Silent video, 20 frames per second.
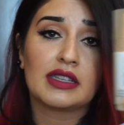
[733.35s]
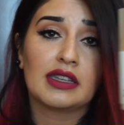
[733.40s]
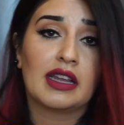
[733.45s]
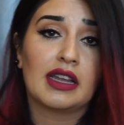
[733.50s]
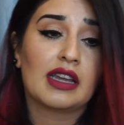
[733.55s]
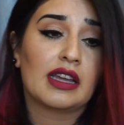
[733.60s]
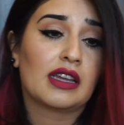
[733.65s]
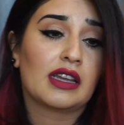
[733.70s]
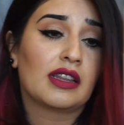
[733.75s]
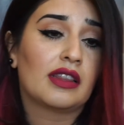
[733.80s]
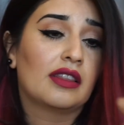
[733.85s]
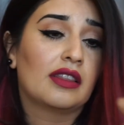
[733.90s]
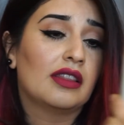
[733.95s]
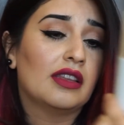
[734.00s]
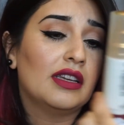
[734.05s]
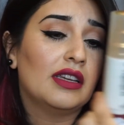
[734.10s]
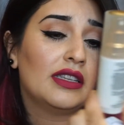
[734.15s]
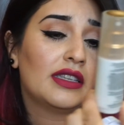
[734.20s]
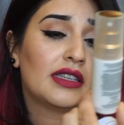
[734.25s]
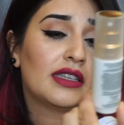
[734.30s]
Like
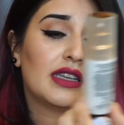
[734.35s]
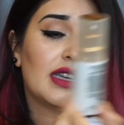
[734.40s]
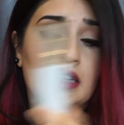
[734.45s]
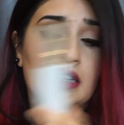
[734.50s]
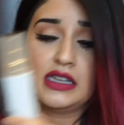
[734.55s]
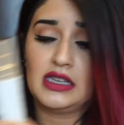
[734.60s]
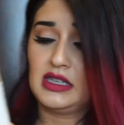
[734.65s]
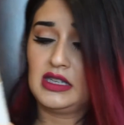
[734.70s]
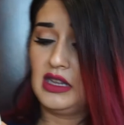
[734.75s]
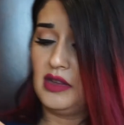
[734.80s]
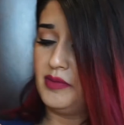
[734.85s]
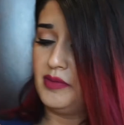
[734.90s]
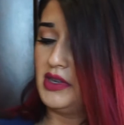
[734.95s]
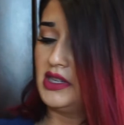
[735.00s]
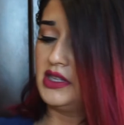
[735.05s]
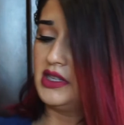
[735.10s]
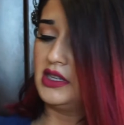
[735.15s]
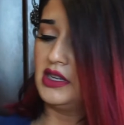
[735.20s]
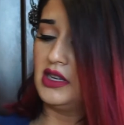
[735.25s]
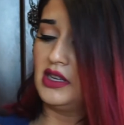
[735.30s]
this is, let me
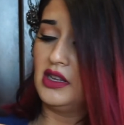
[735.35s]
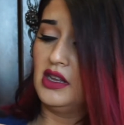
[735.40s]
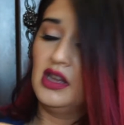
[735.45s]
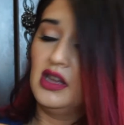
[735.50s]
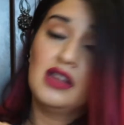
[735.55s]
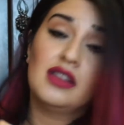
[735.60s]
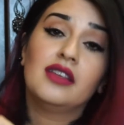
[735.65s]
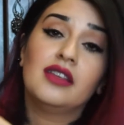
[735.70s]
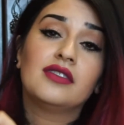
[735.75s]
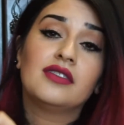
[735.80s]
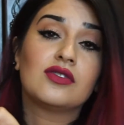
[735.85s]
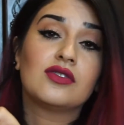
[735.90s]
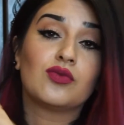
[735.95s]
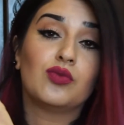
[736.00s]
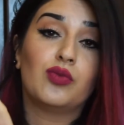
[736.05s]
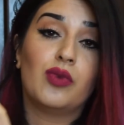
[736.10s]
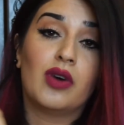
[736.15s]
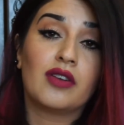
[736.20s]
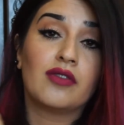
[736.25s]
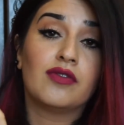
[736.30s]
see, this is
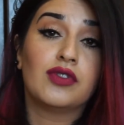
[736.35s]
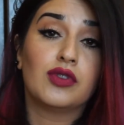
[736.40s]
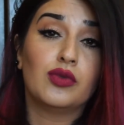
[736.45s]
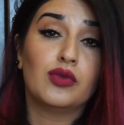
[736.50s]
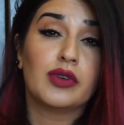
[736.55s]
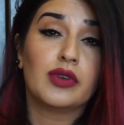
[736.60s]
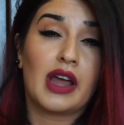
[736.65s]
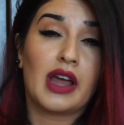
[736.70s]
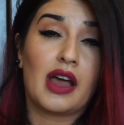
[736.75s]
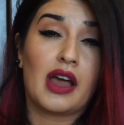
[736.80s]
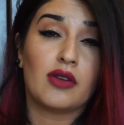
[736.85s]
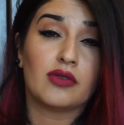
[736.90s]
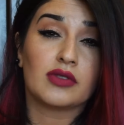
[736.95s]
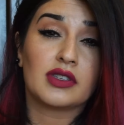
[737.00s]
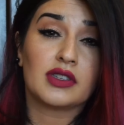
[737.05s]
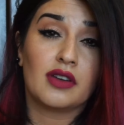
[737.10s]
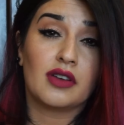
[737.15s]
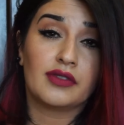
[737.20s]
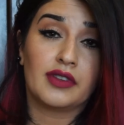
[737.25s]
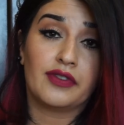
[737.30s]
1 fluid
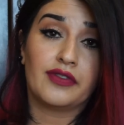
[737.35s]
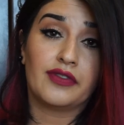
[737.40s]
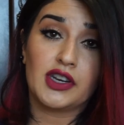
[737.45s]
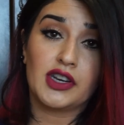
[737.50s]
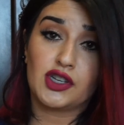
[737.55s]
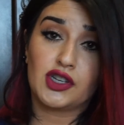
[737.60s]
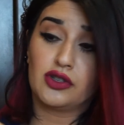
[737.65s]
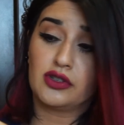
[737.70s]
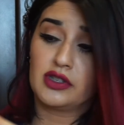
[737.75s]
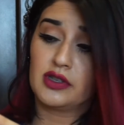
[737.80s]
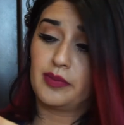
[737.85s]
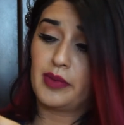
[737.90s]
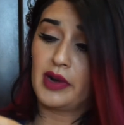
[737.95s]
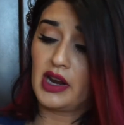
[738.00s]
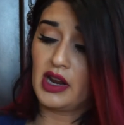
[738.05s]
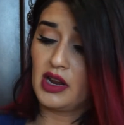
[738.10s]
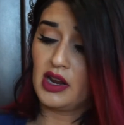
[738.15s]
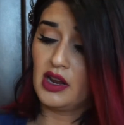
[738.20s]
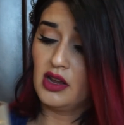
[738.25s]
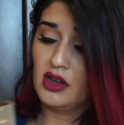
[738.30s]
ounce of the facial
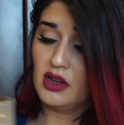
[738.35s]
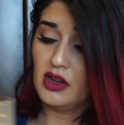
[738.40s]
spray.